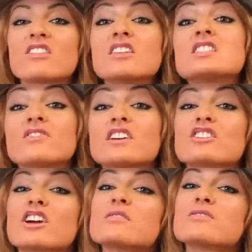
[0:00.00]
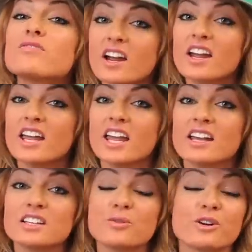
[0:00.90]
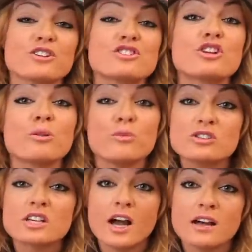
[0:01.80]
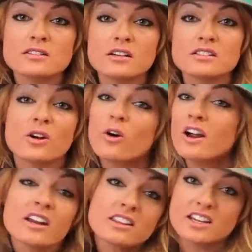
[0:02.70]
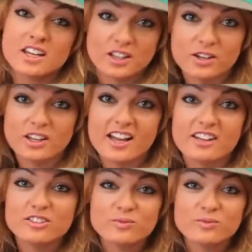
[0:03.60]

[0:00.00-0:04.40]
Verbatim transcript: This feature comes very handy when you're shooting music concerts or anything in low light.